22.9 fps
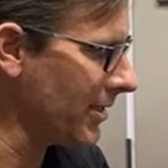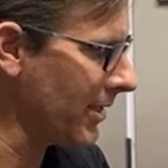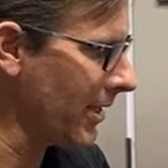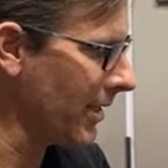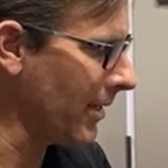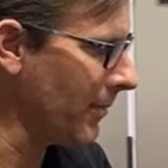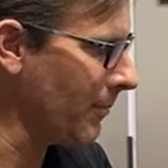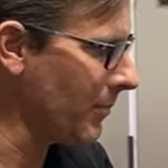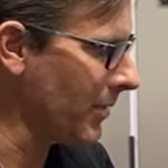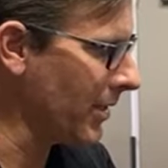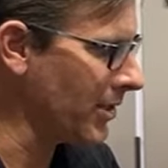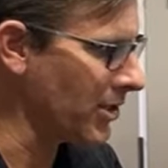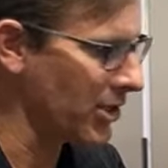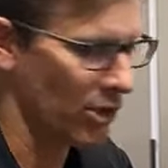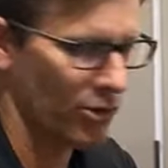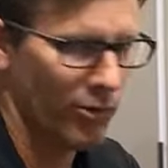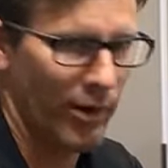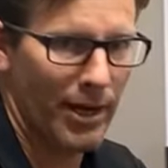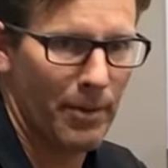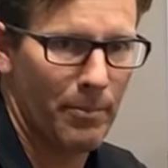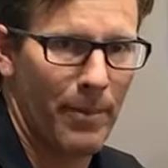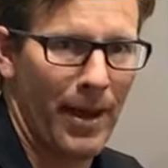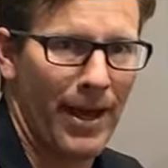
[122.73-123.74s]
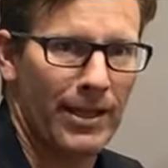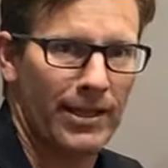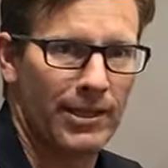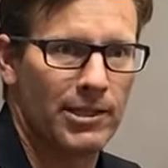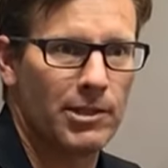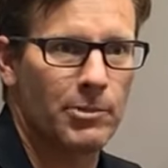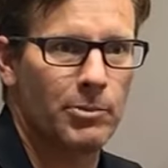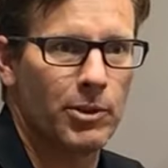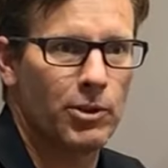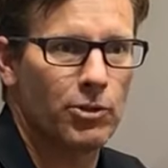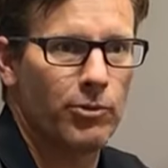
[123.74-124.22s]
um, it's a great
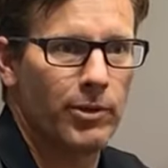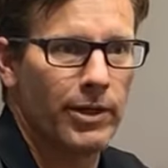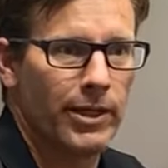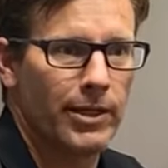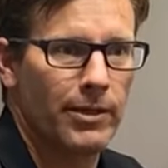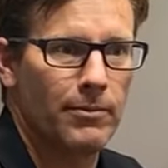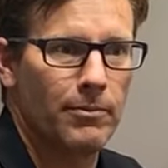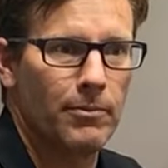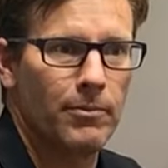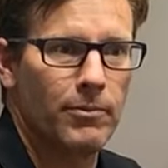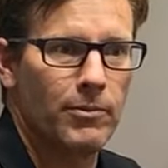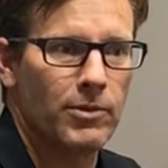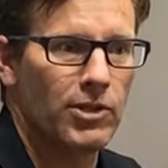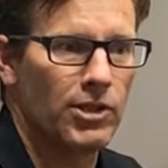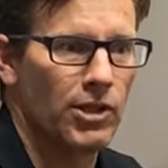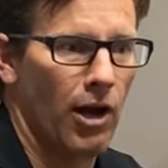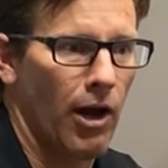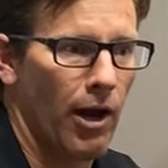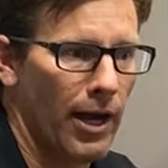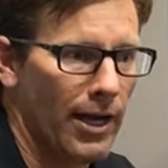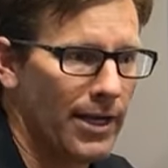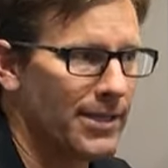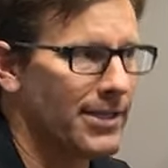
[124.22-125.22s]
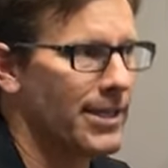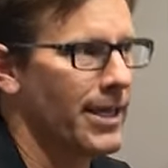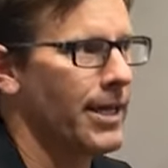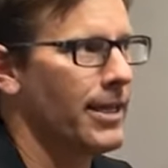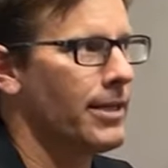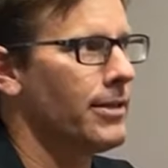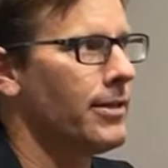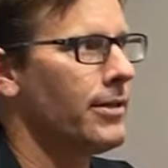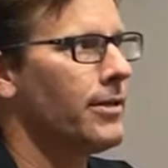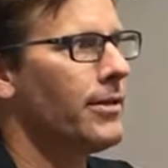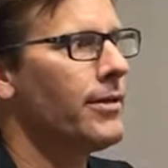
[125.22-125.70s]
balance between size
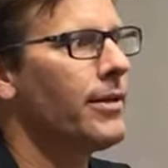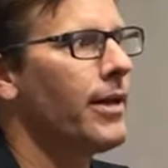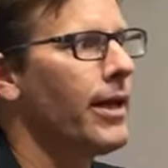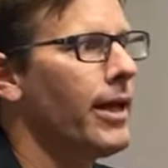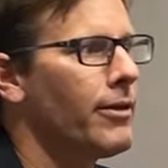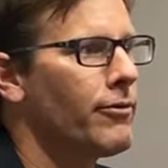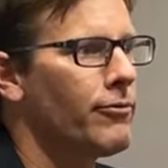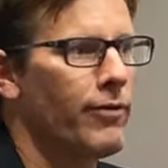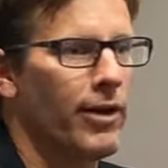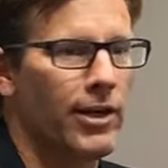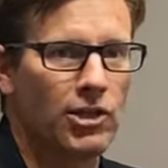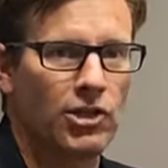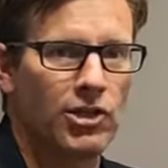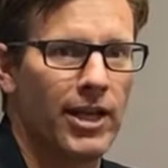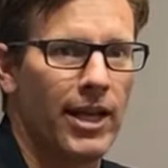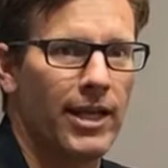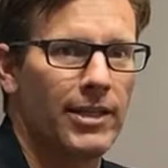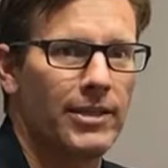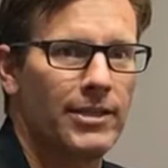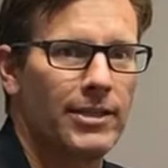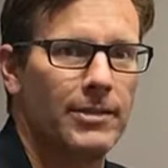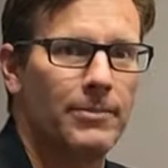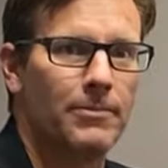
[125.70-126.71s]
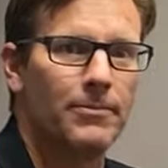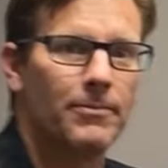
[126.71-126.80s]
and and functionality.